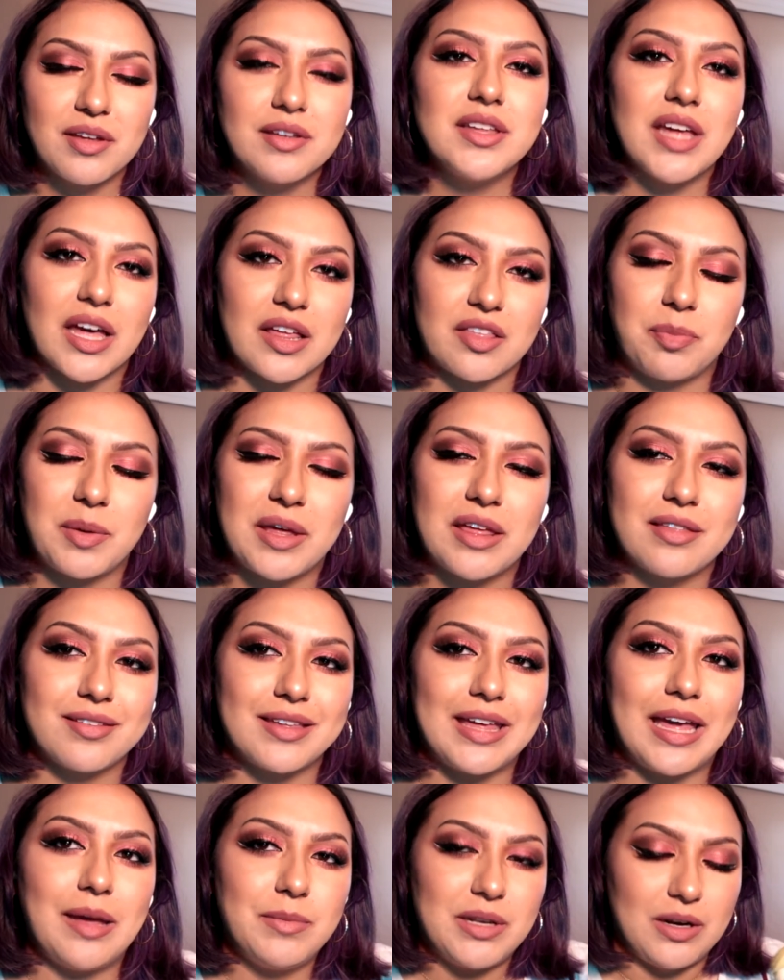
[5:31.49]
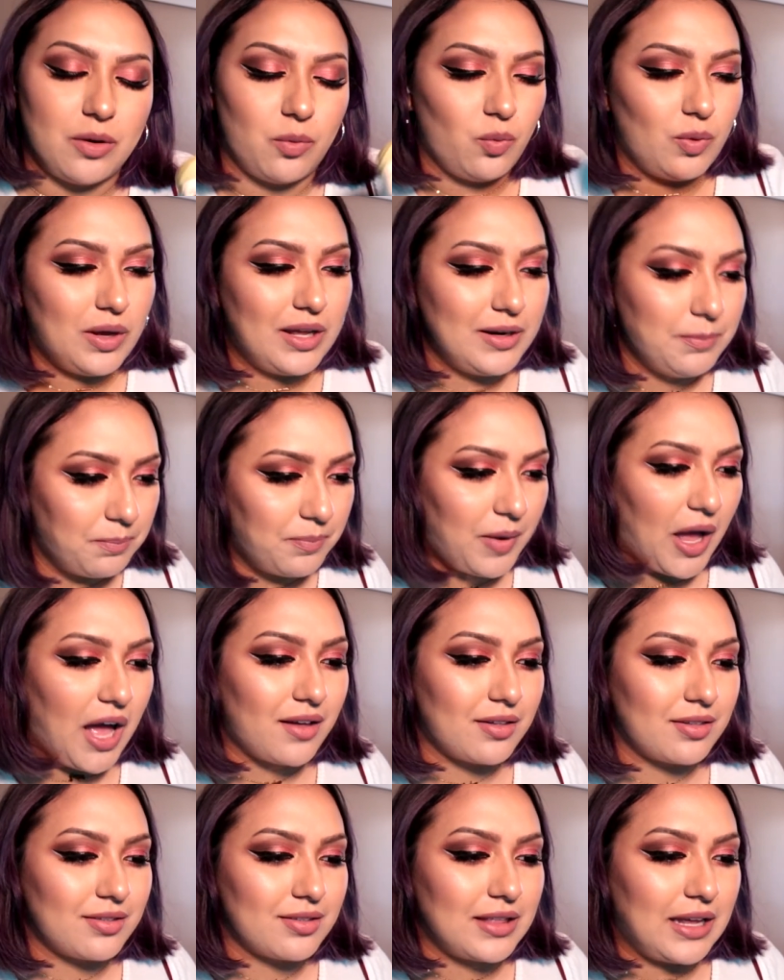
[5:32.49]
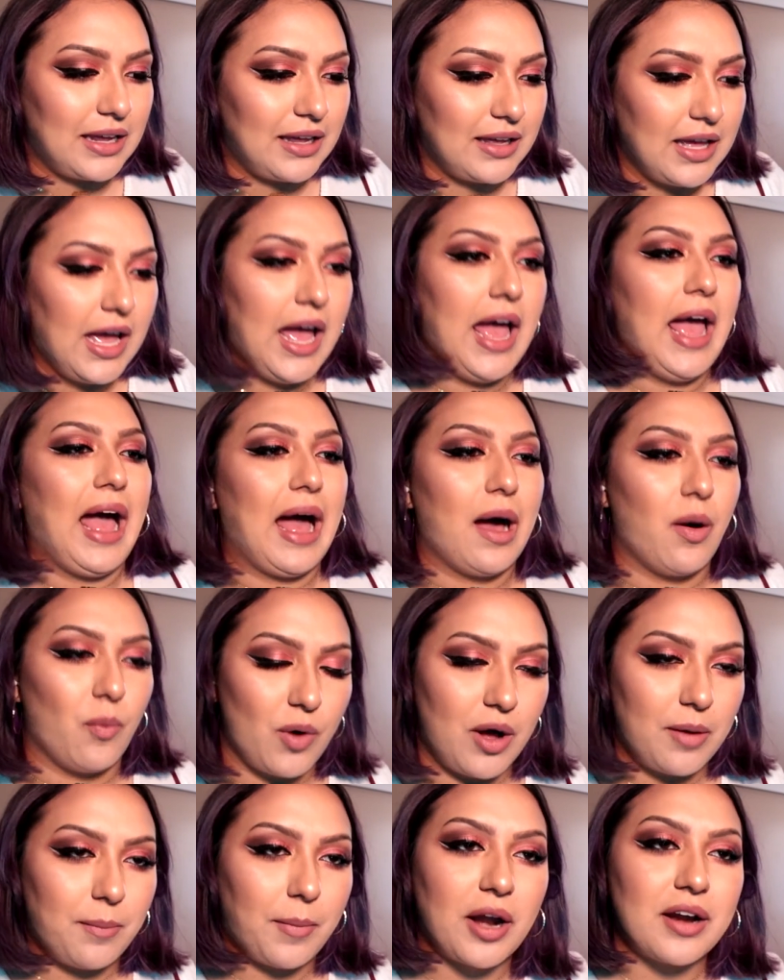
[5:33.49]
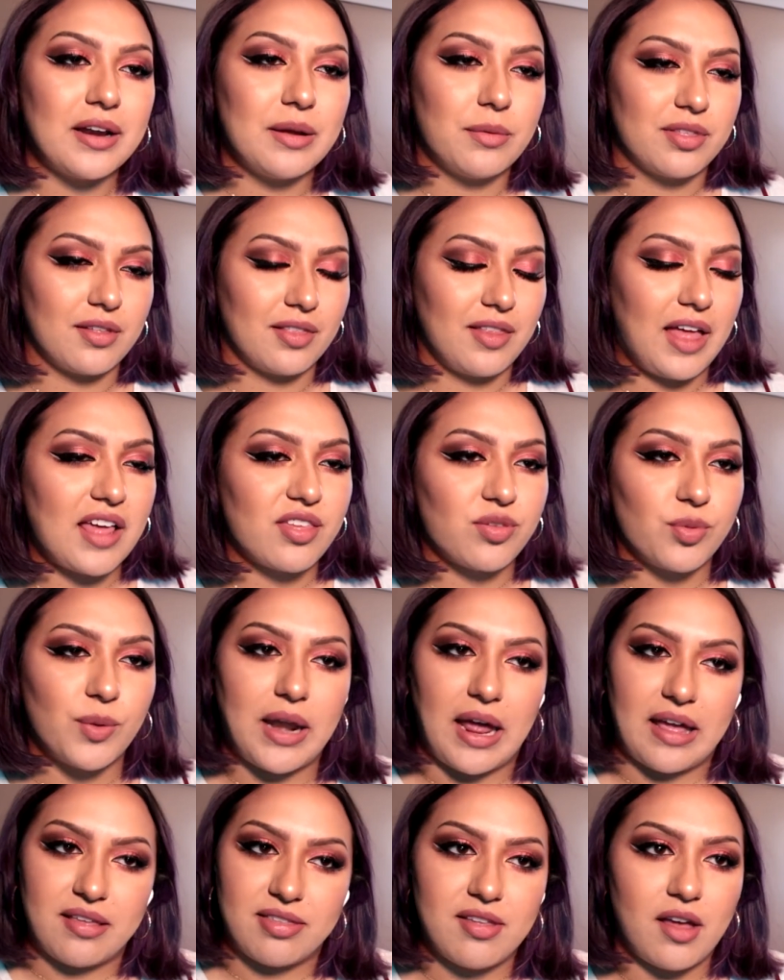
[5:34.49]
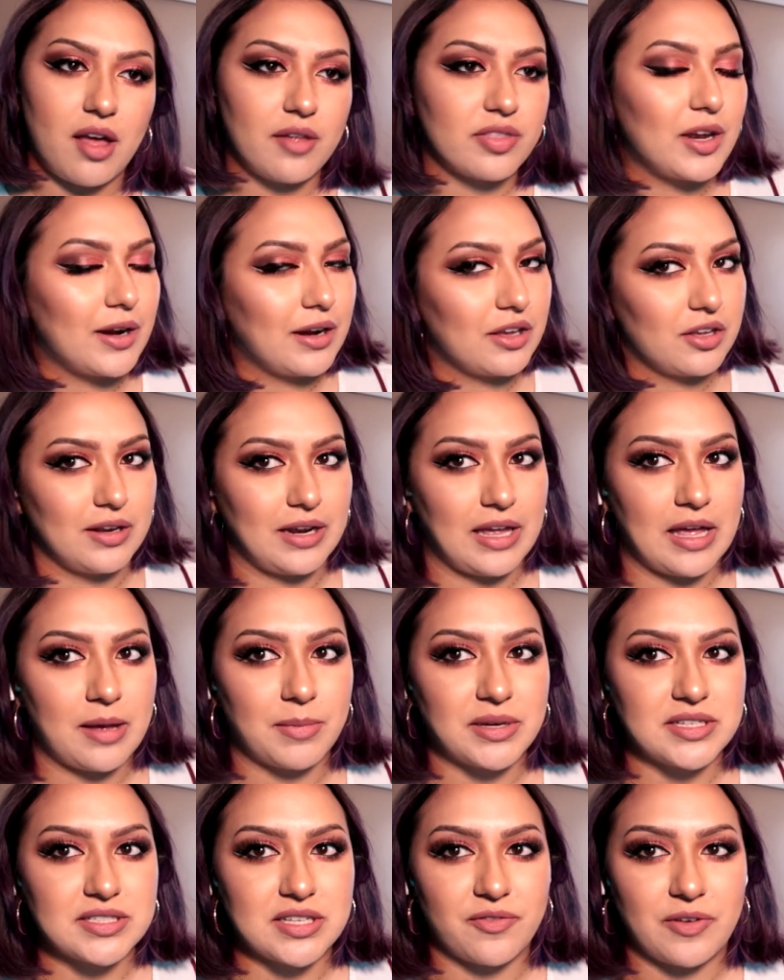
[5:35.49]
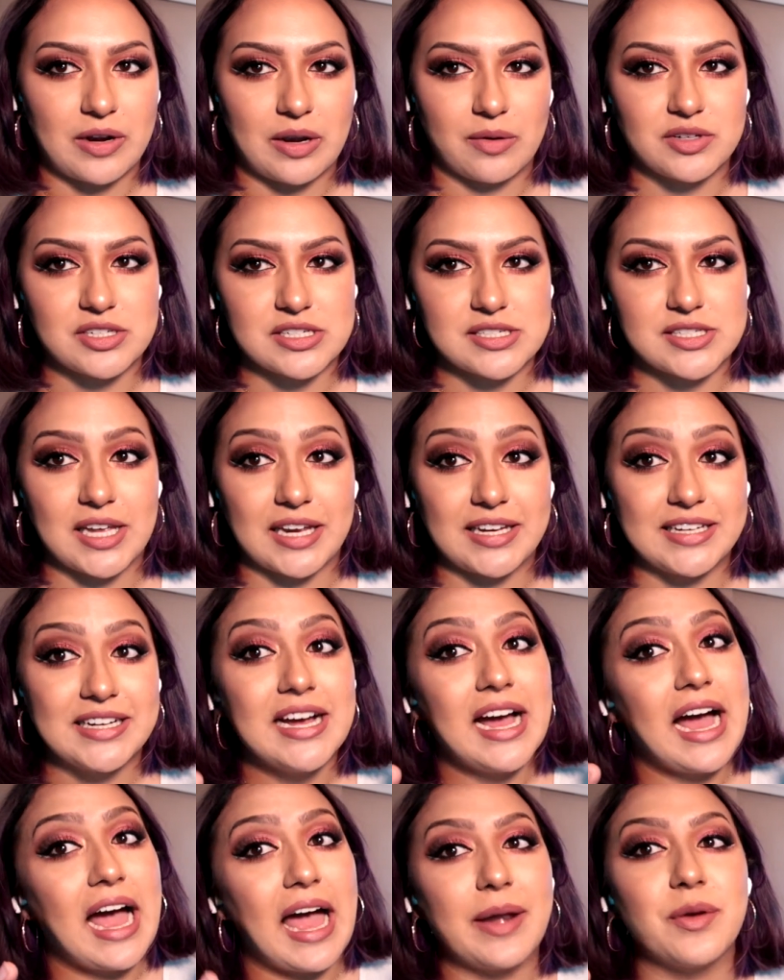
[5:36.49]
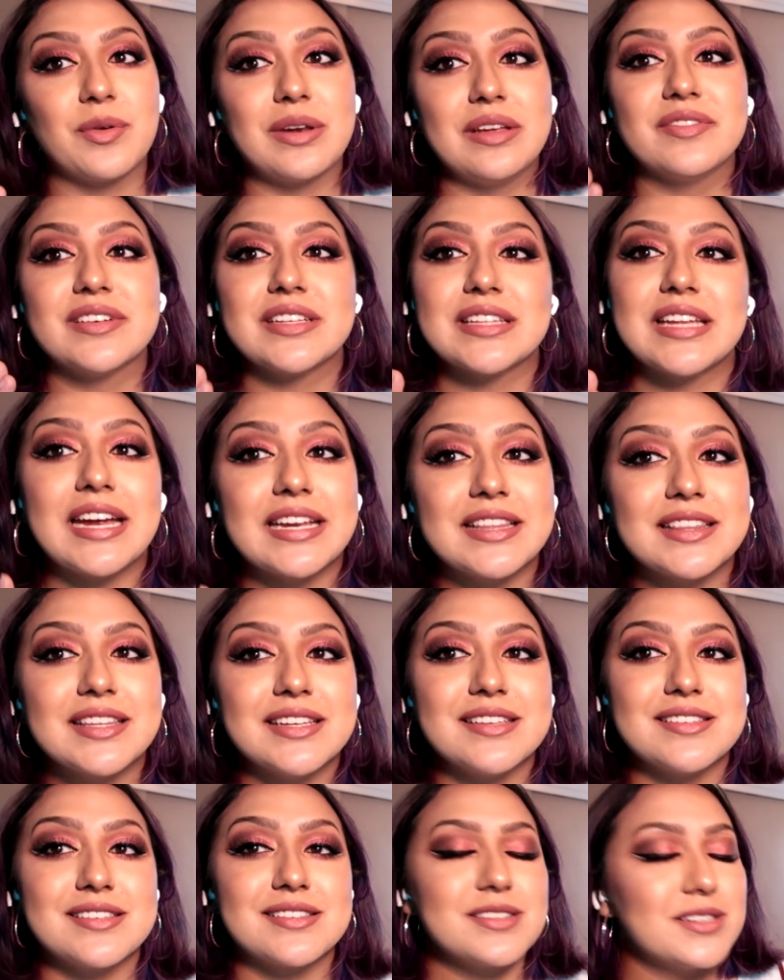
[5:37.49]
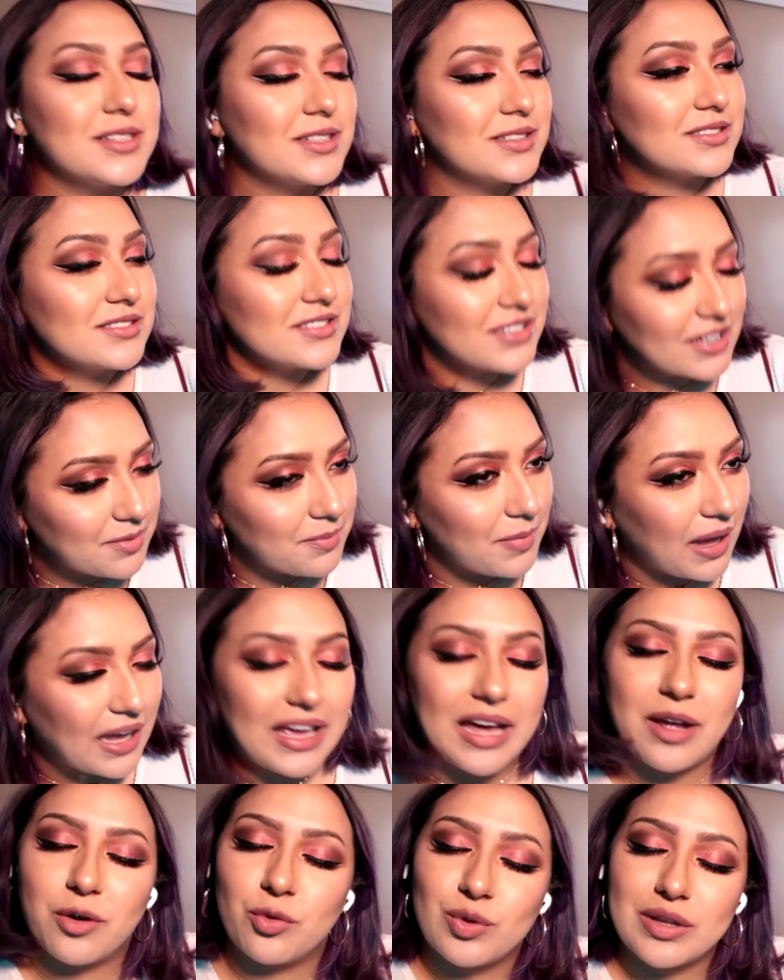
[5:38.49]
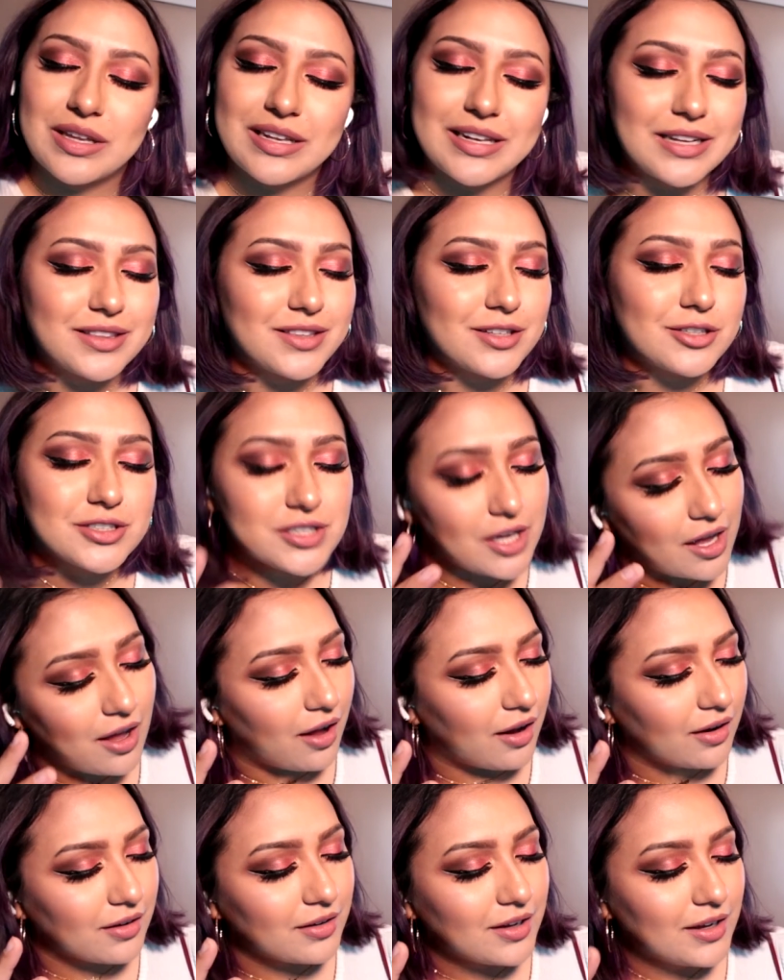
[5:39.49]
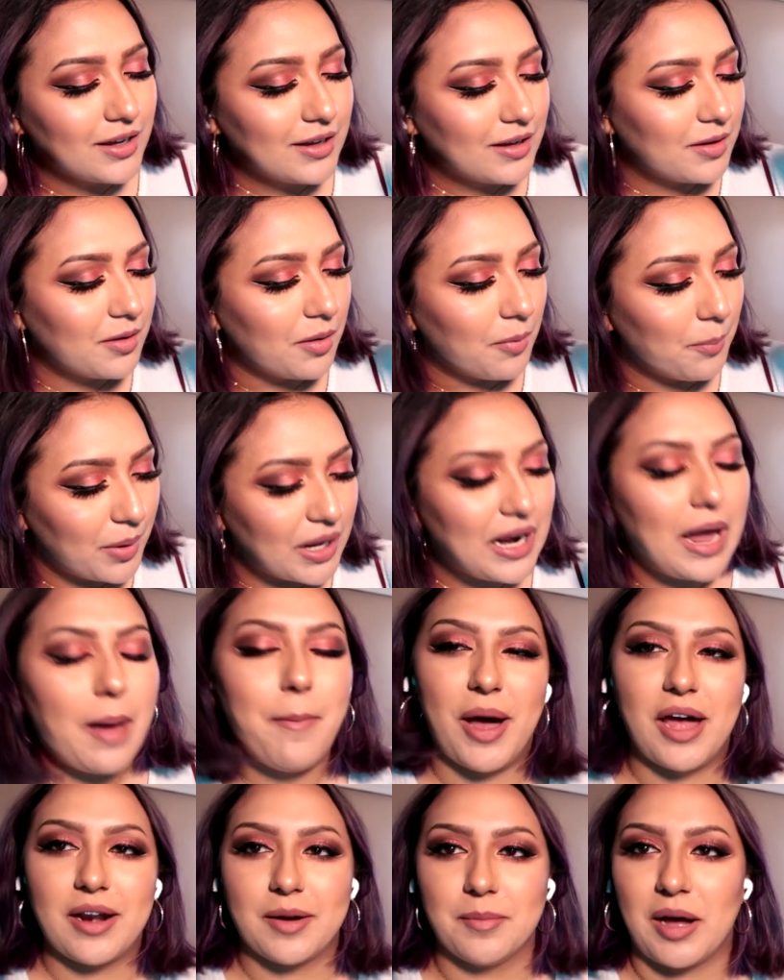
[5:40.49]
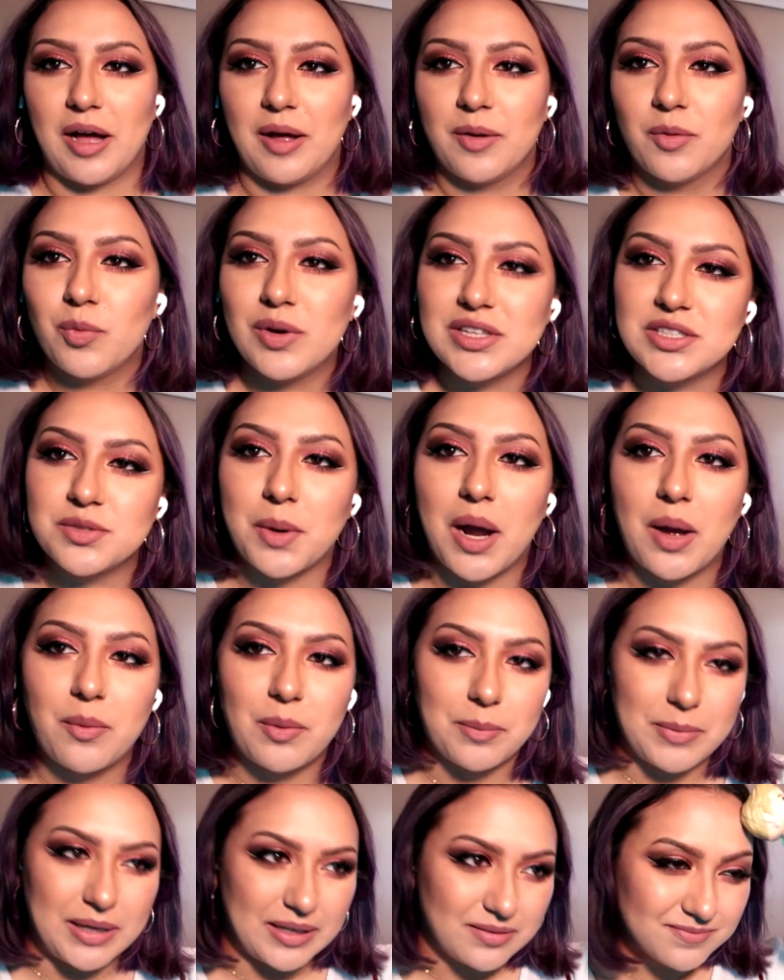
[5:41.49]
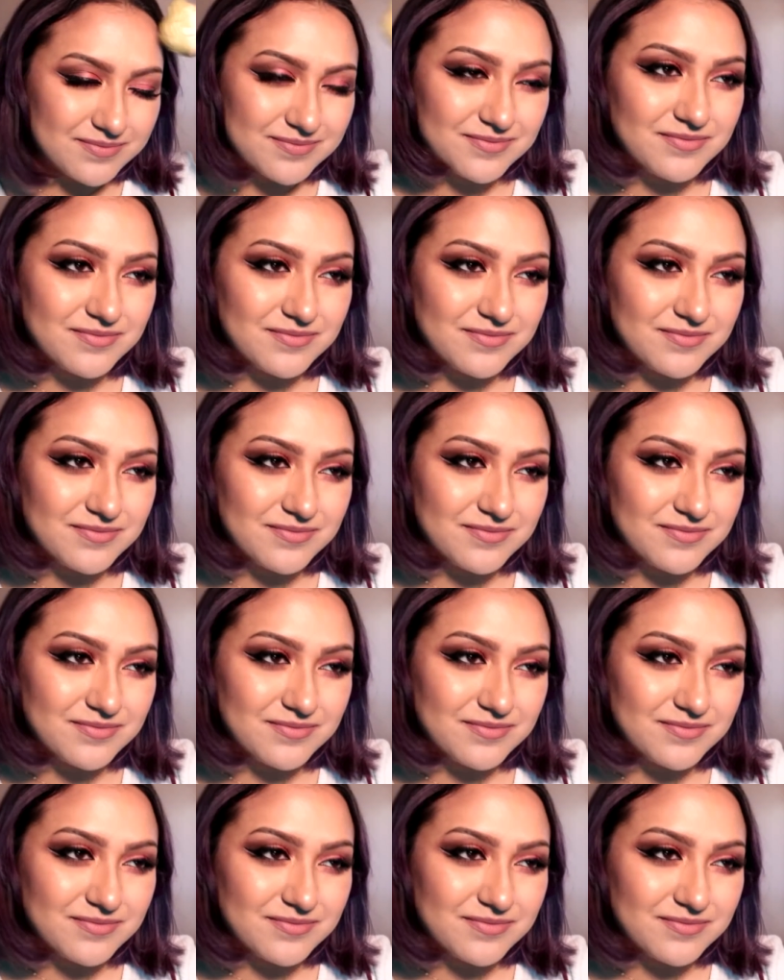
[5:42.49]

Yes, because it came in a one-box thing at Walmart. It was the last one I saw up there and I couldn't help myself, and I was just like, I don't even like this comeback. I don't really like the song, but I bought them all. What's wrong with me?